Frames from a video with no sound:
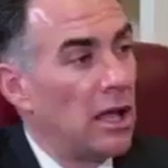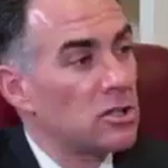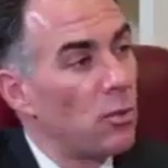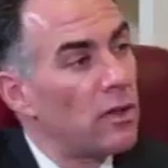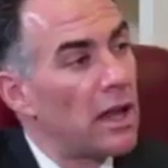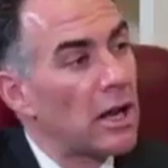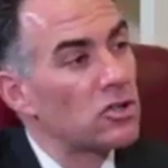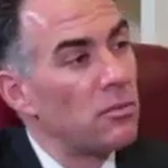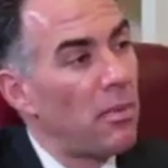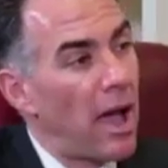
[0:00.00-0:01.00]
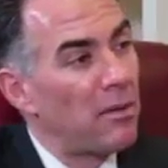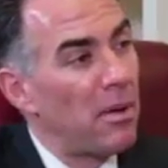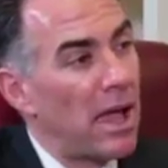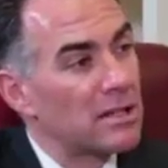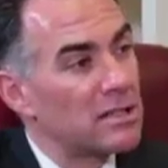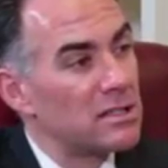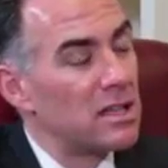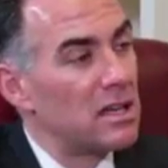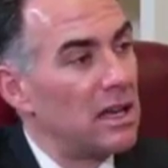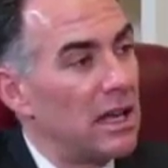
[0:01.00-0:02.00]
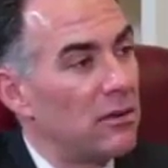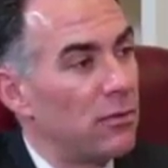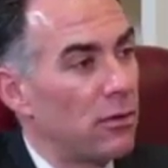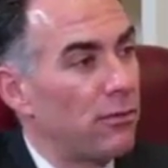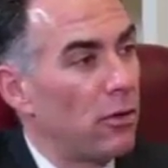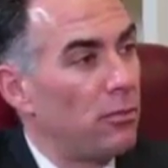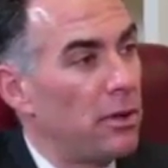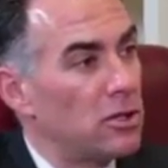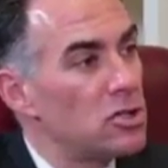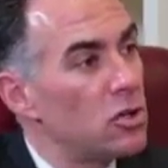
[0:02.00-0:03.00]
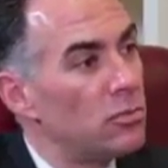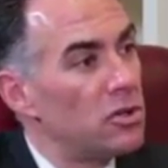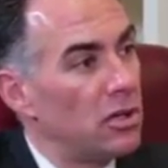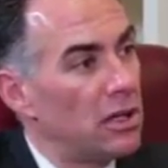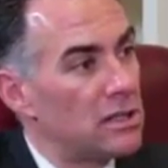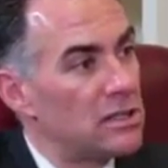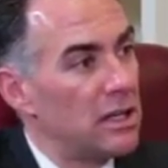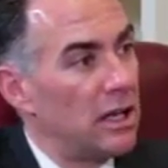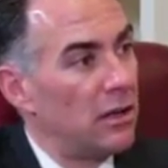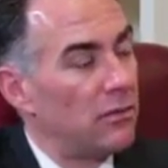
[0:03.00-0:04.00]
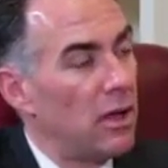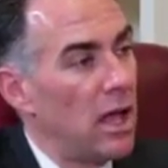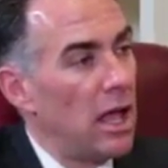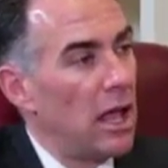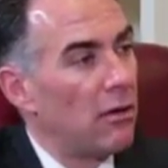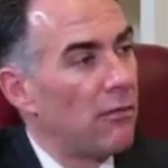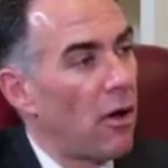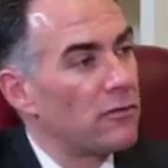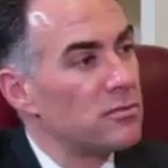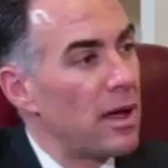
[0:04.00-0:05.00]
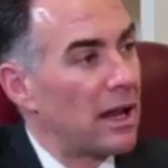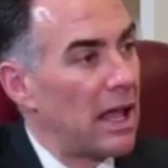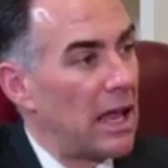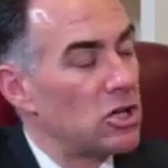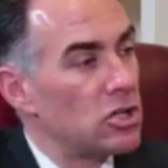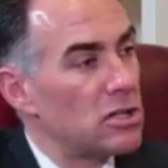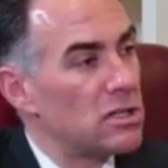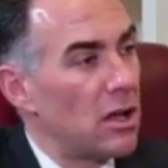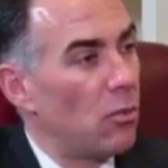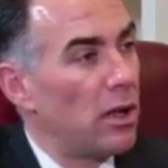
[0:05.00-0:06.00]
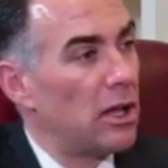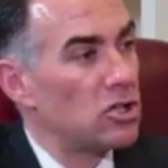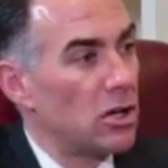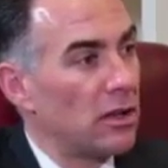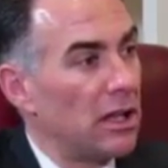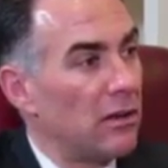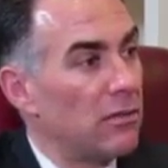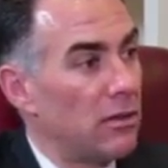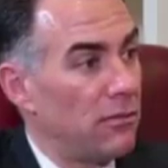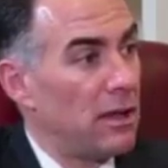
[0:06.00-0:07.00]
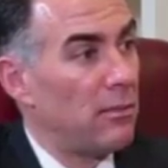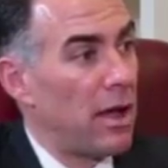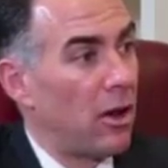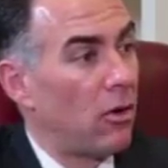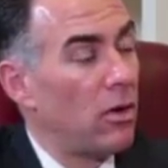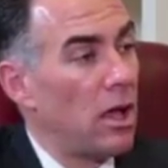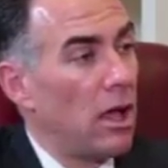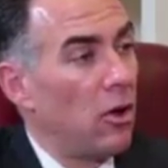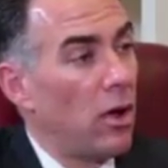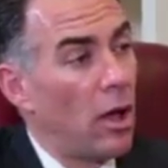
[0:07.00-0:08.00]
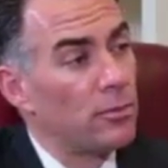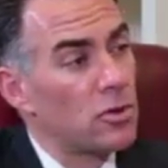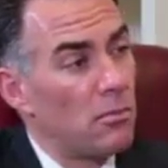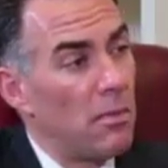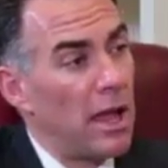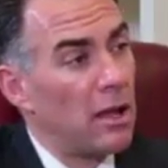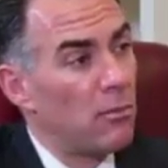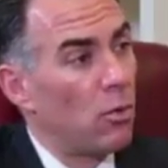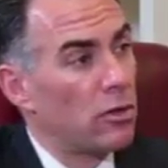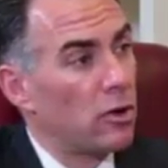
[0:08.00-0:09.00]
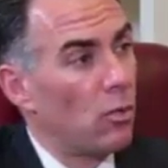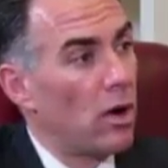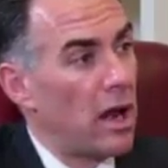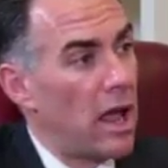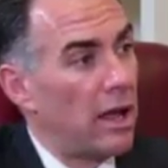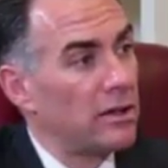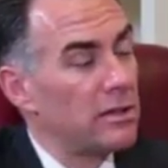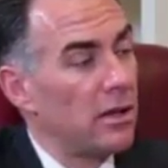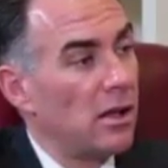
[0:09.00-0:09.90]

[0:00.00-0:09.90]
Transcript: It's a way that actually bypasses the need for the fallopian tube to conceive. It involves medications that we can generally give the female who helps her make more than one egg.